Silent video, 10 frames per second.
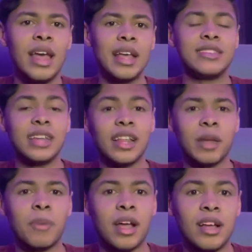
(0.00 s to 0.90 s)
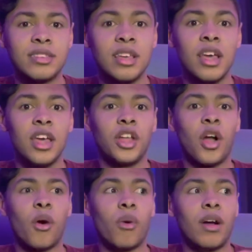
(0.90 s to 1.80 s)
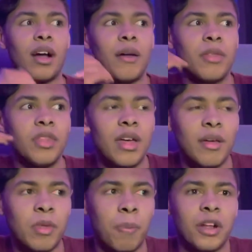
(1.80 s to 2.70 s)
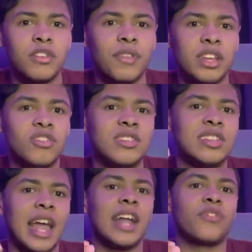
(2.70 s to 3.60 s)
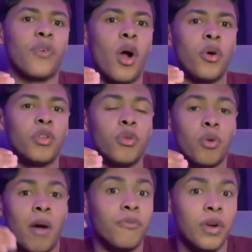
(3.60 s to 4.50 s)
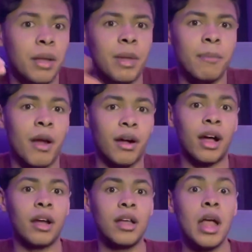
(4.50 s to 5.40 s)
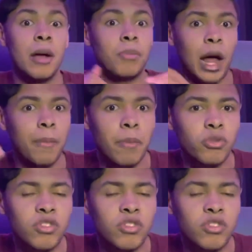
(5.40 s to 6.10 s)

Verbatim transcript: He's kneeling because, you know, the Pledge of Allegiance stands for, oh, you know, you have freedom in America. Black people just